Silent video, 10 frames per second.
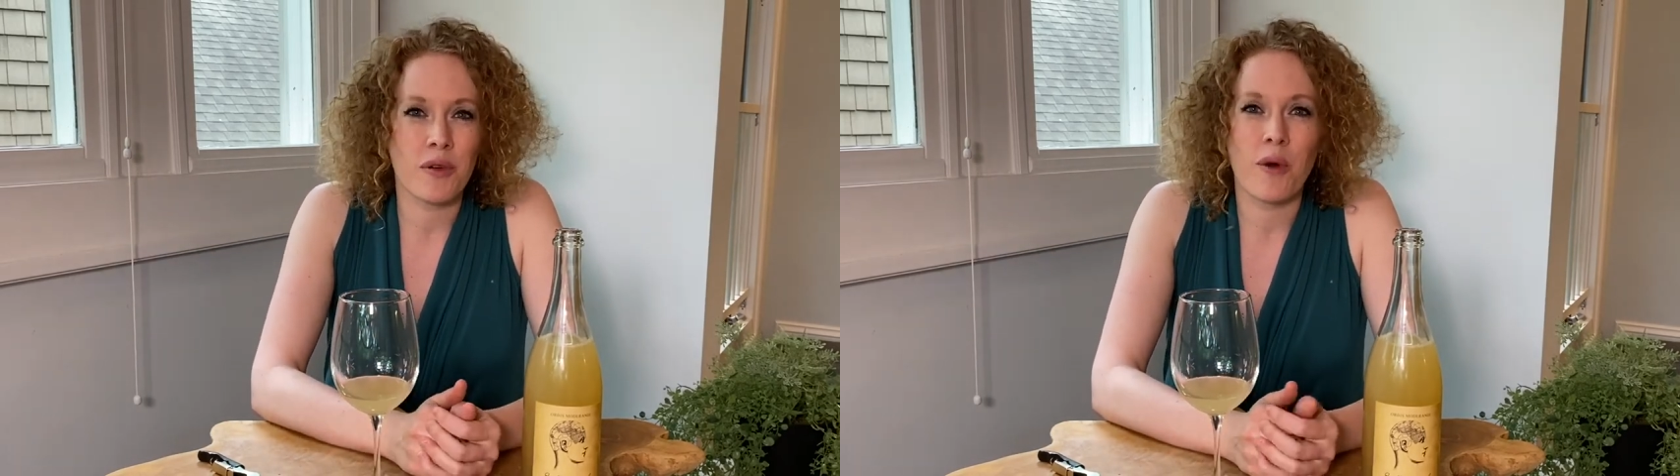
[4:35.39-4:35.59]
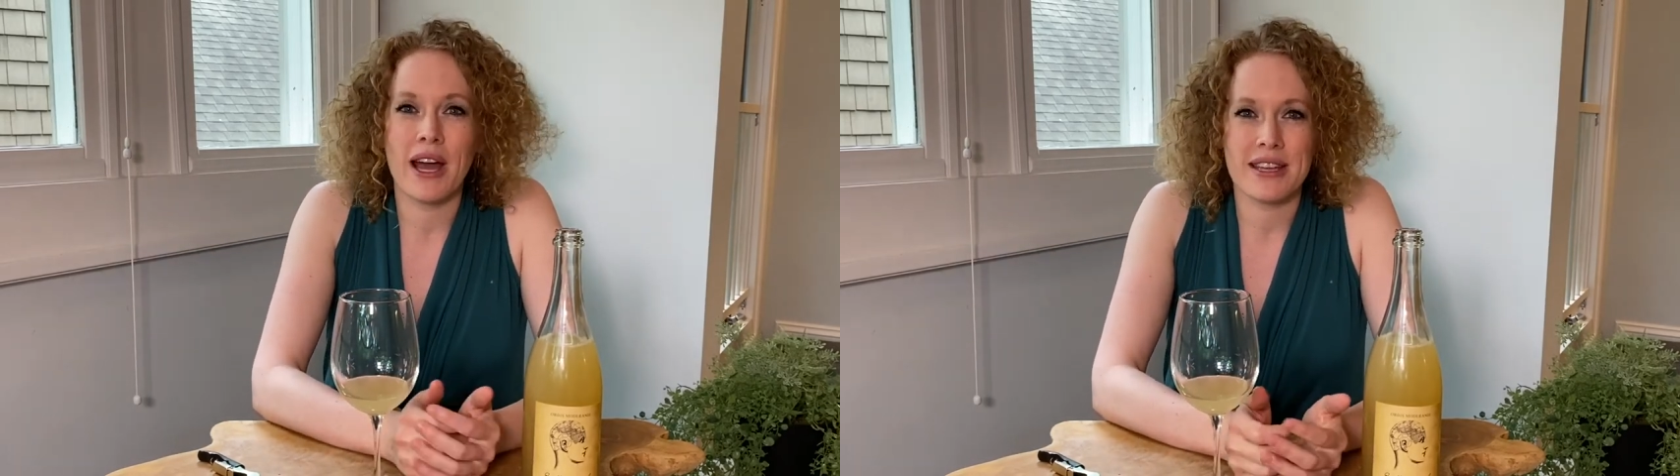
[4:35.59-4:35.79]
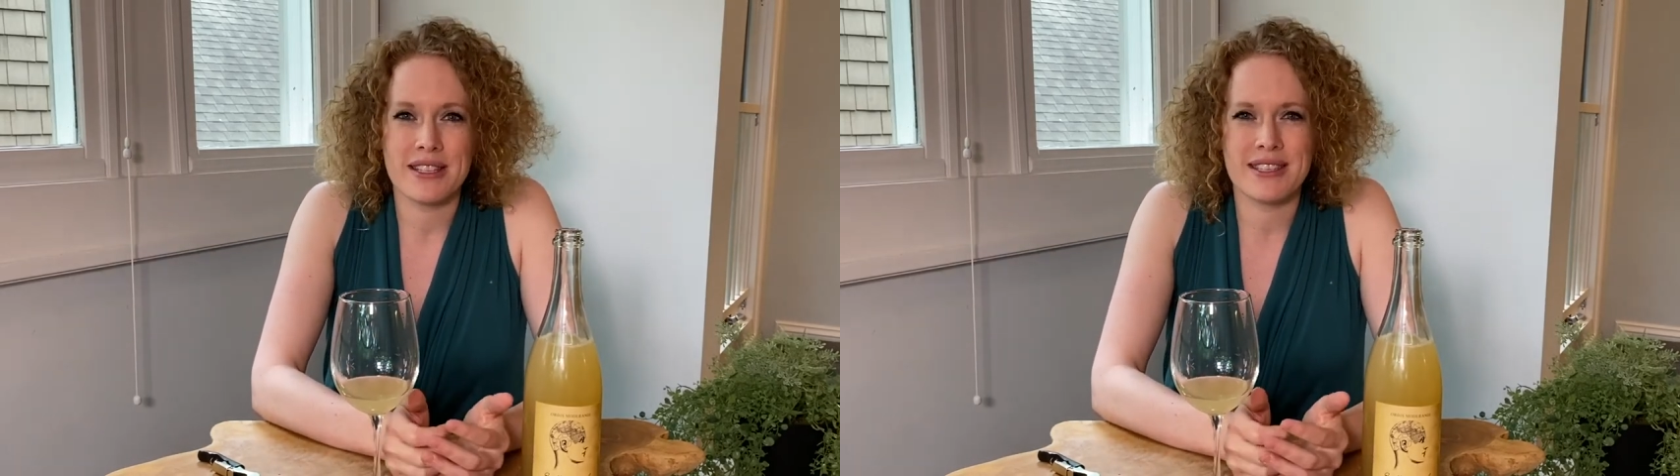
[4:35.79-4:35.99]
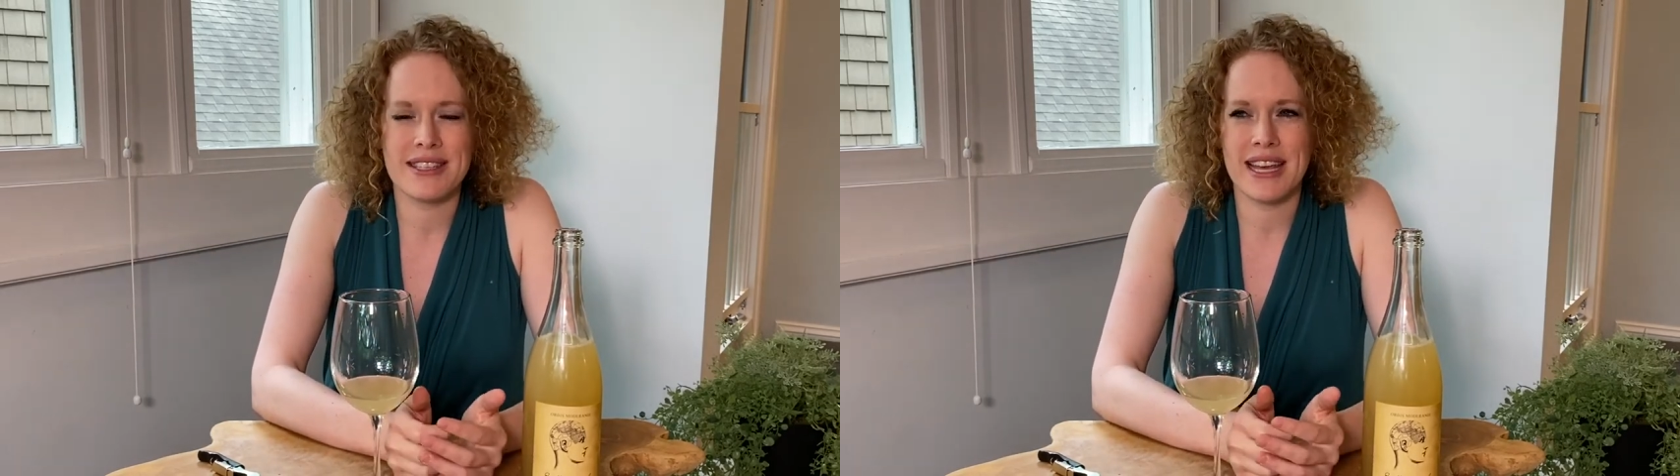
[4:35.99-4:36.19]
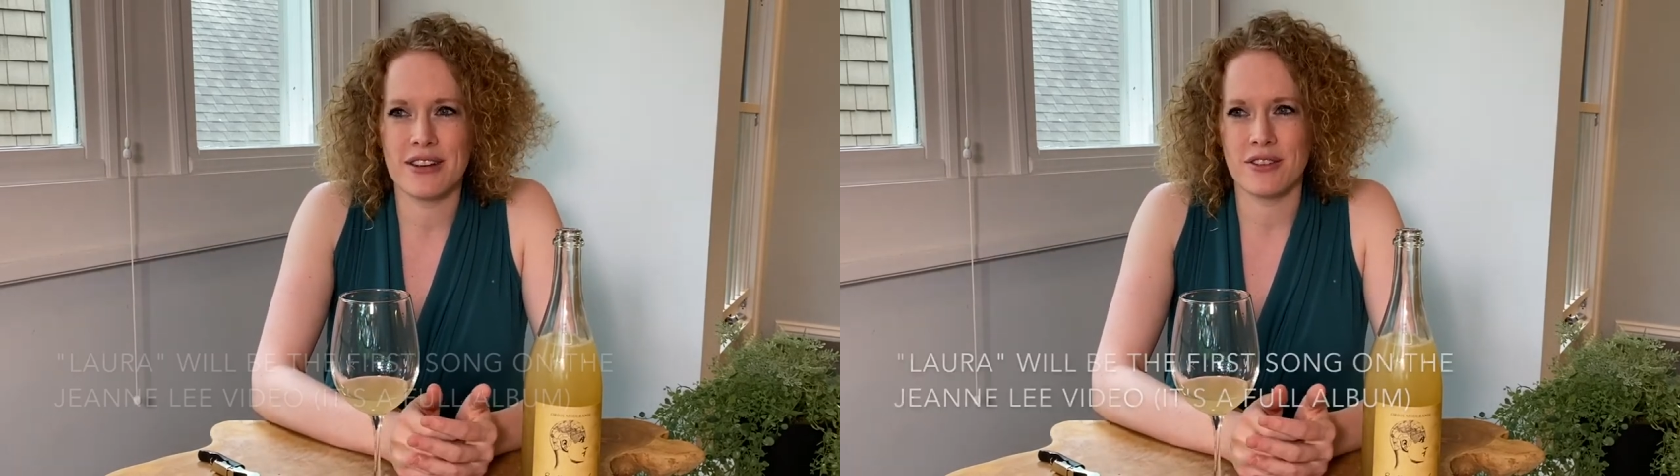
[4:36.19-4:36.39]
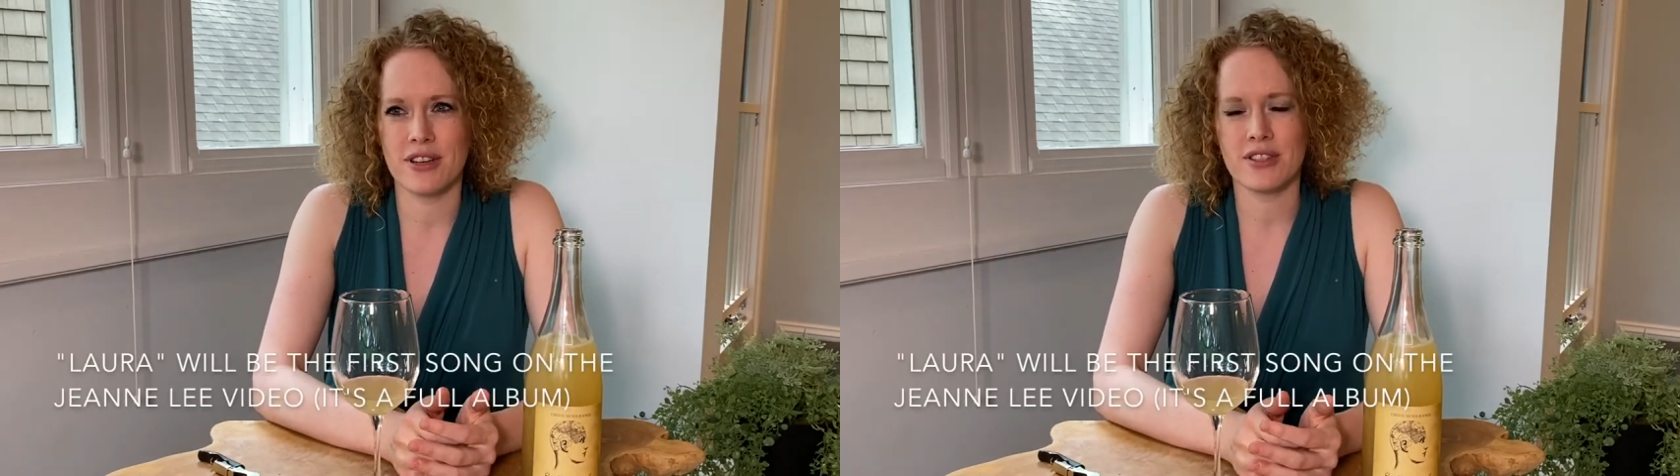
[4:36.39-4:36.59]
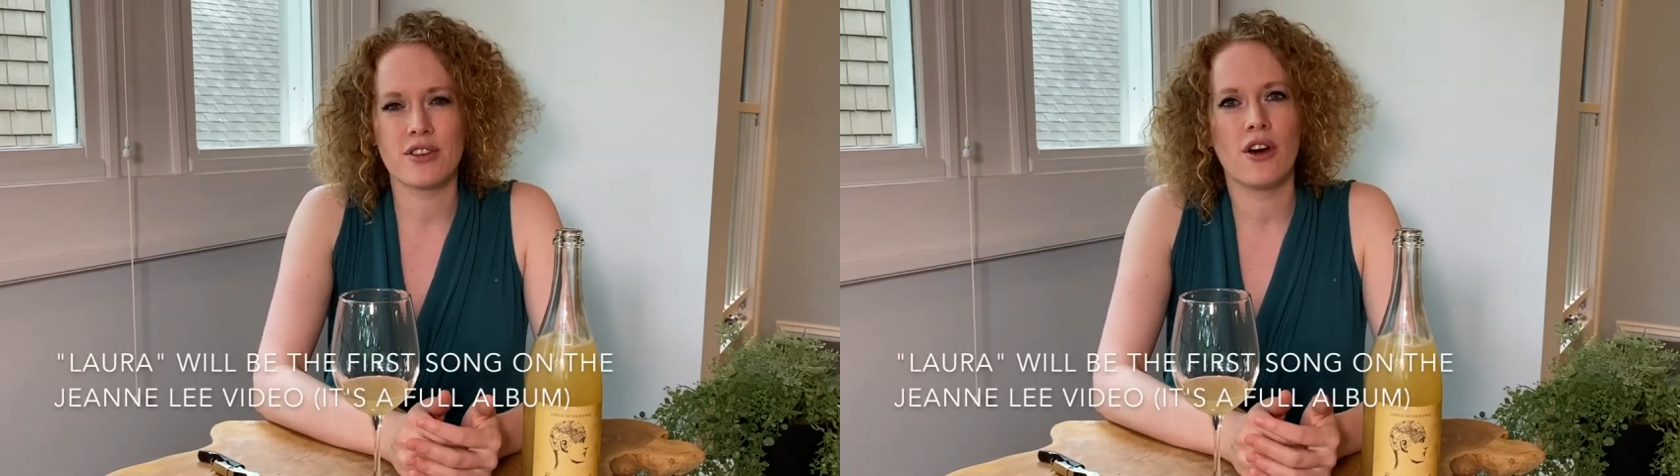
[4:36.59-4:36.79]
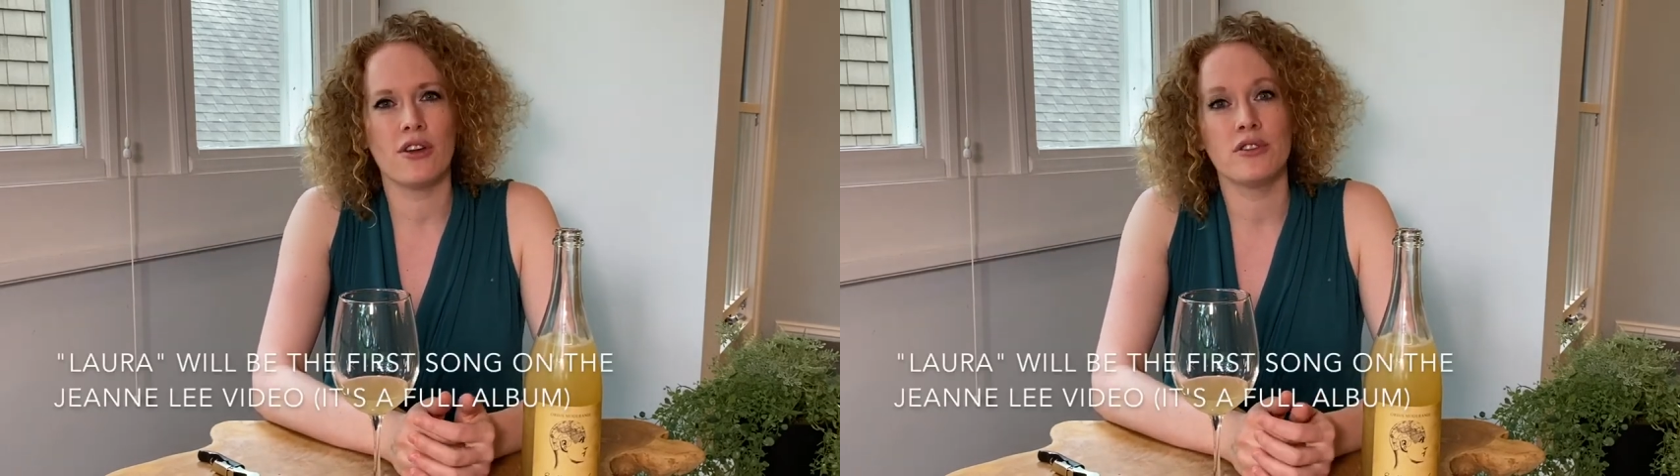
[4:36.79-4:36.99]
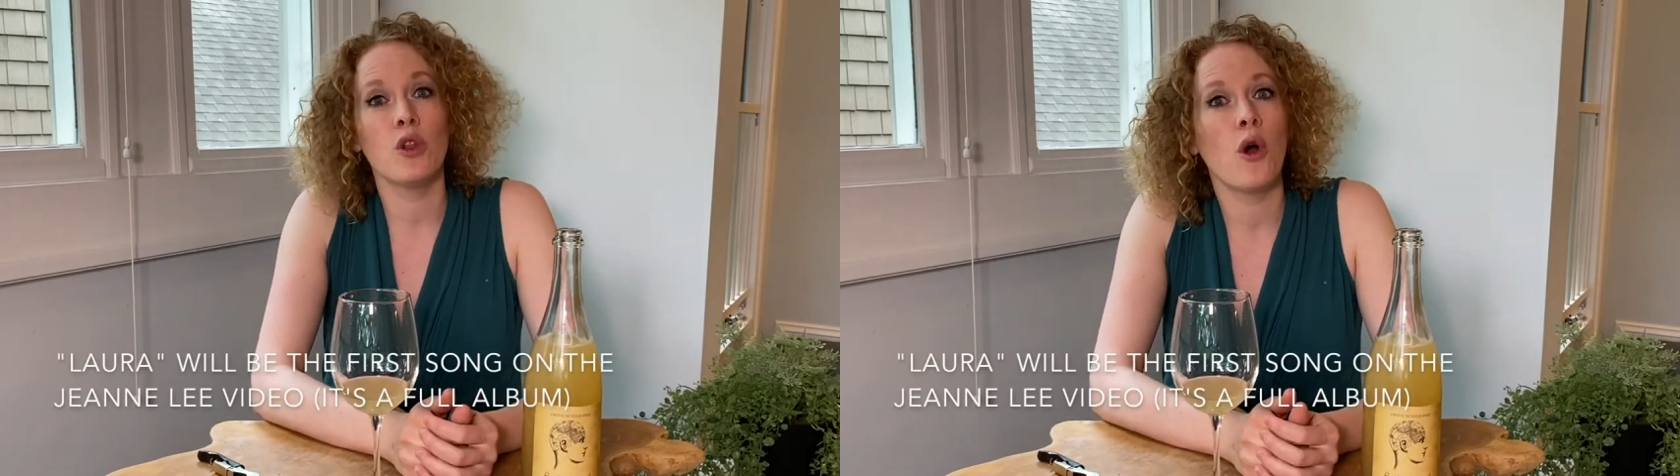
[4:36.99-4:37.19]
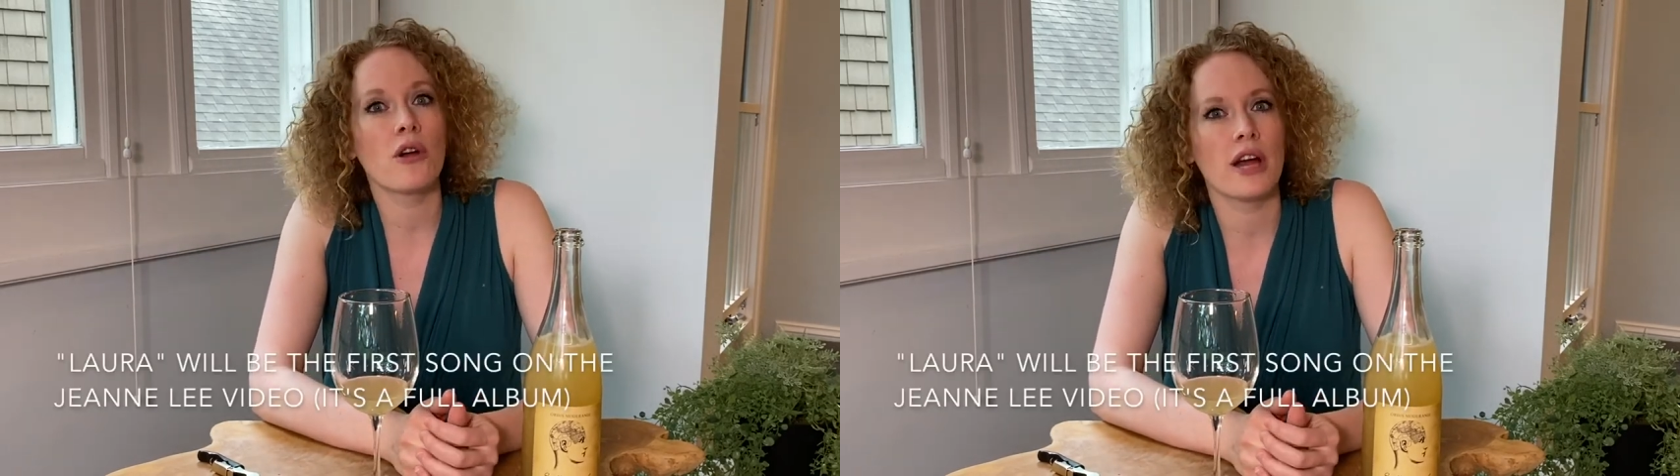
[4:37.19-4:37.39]
why it's a standard. It's called
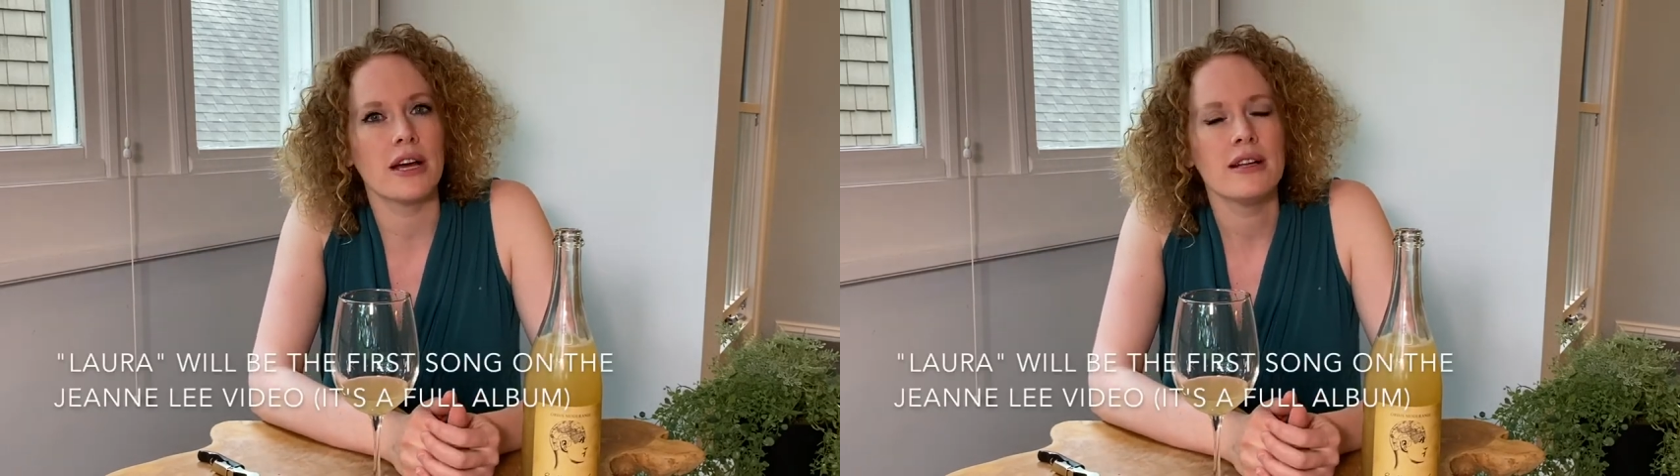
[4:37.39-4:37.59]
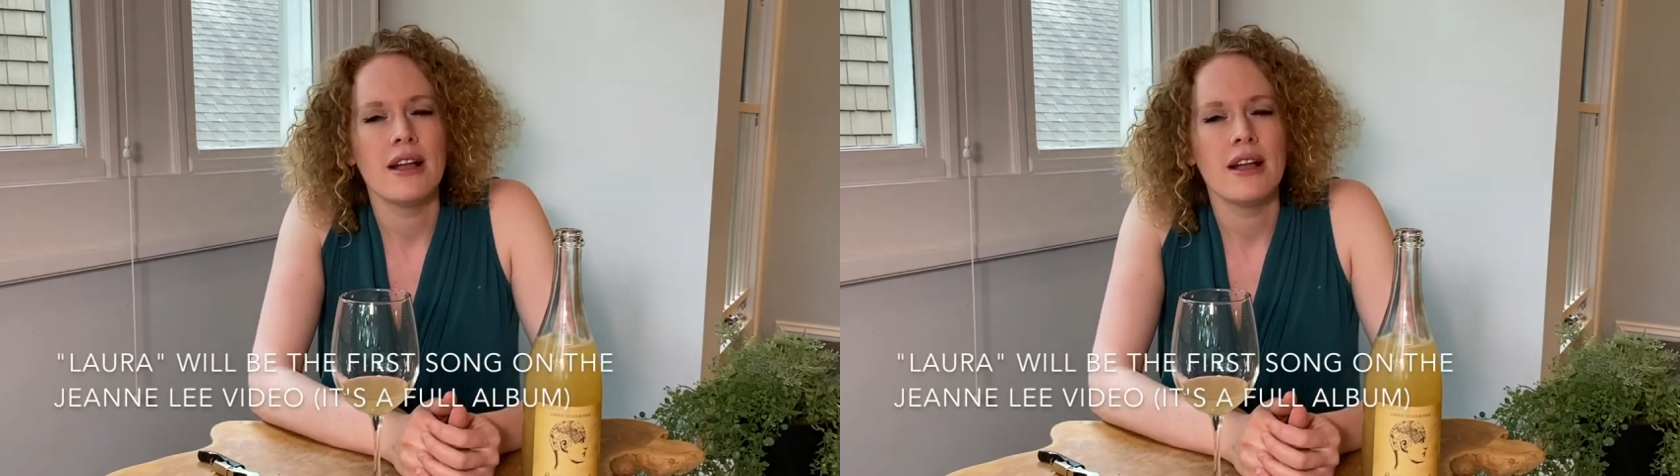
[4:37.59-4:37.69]
Laura.